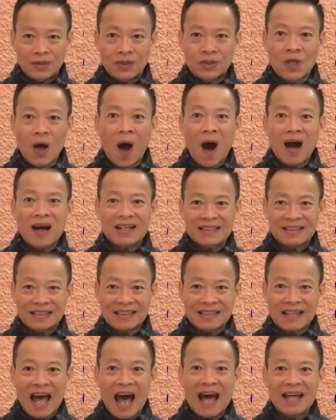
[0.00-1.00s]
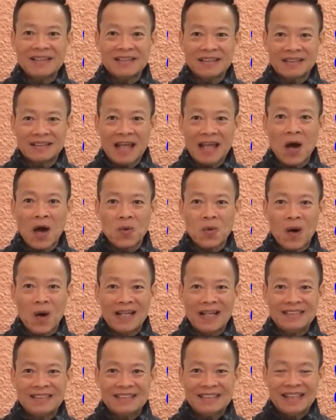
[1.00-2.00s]
dog. Tan that
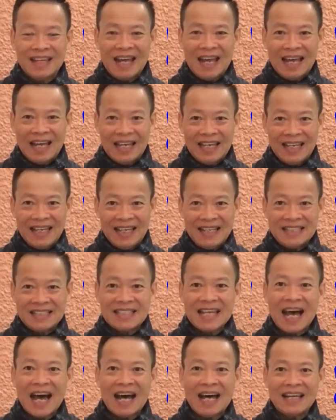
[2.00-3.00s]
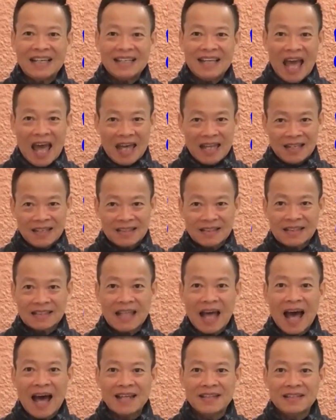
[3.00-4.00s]
in Thai.
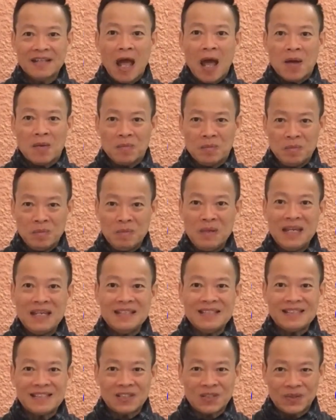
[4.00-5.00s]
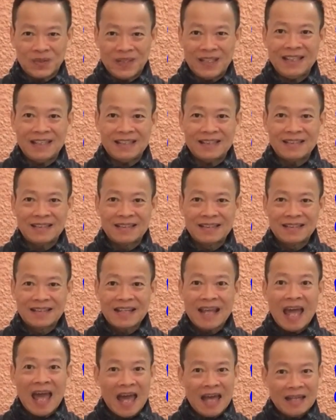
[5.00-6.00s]
Tan means to eat,
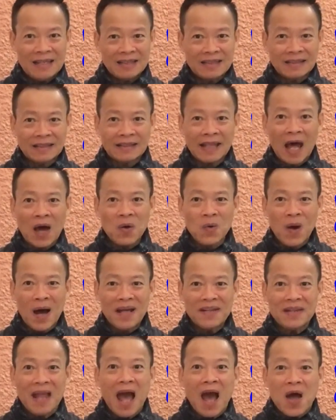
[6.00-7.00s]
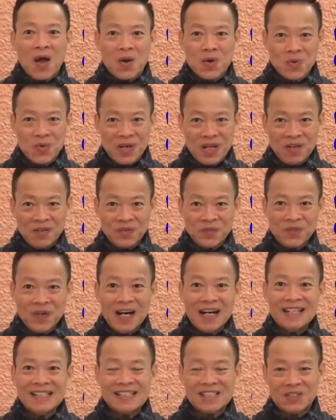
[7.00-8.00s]
and that wan
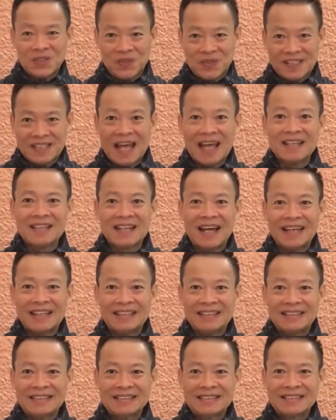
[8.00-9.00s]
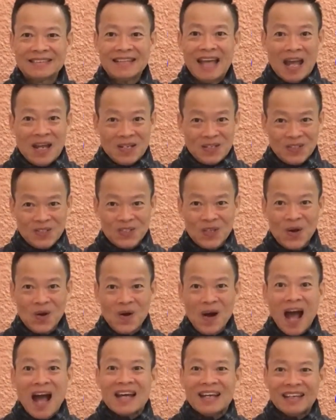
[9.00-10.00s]
refers to sunlight.
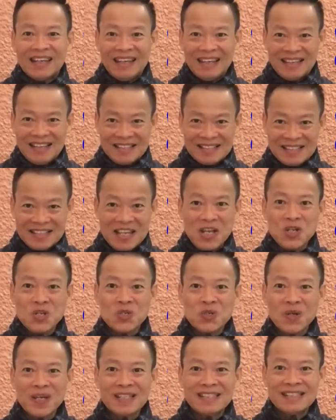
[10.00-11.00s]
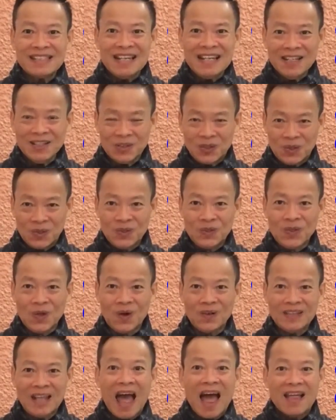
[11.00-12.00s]
So it is interesting to
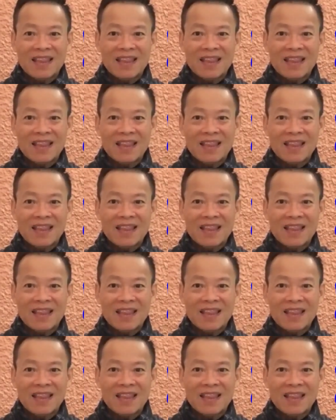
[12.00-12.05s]
note